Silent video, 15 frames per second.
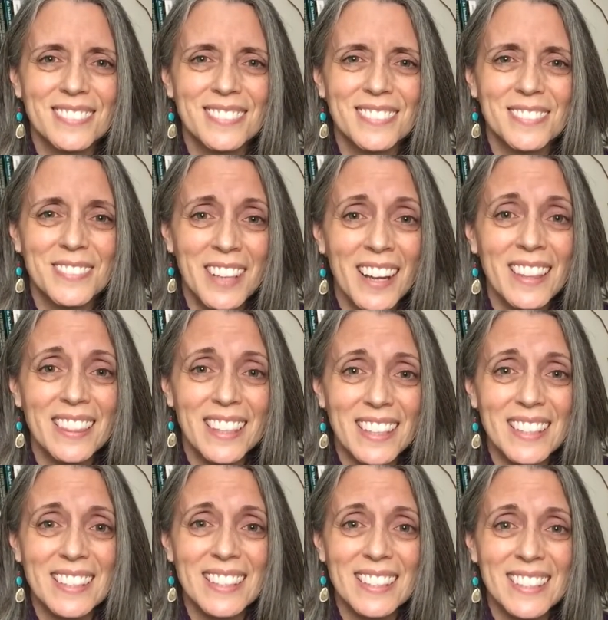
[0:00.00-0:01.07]
We got
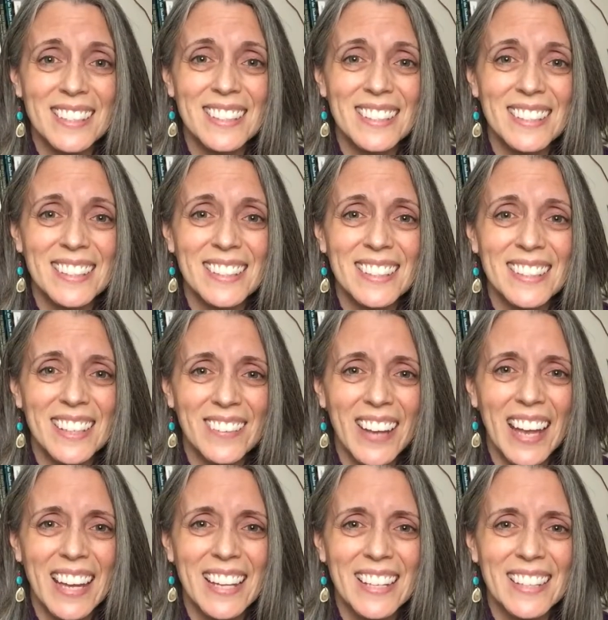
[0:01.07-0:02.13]
this.
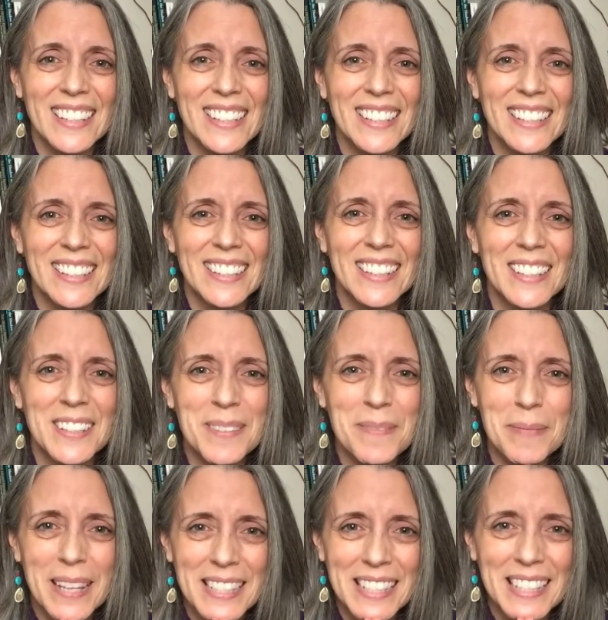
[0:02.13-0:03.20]
Okay.
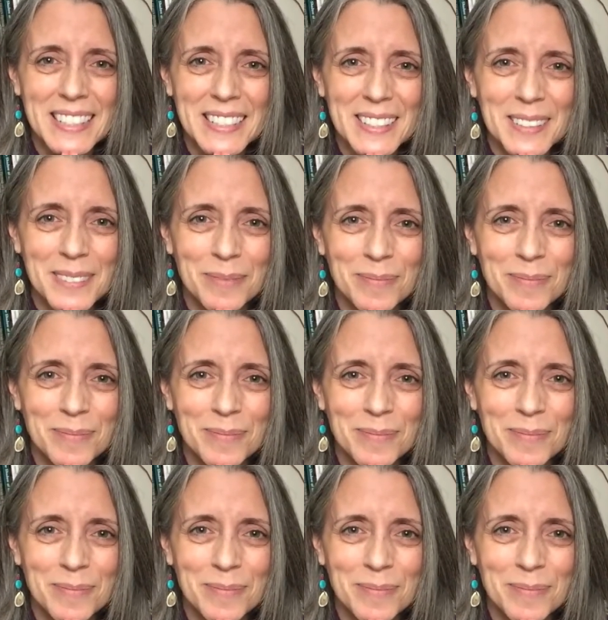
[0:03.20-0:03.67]
Blessings.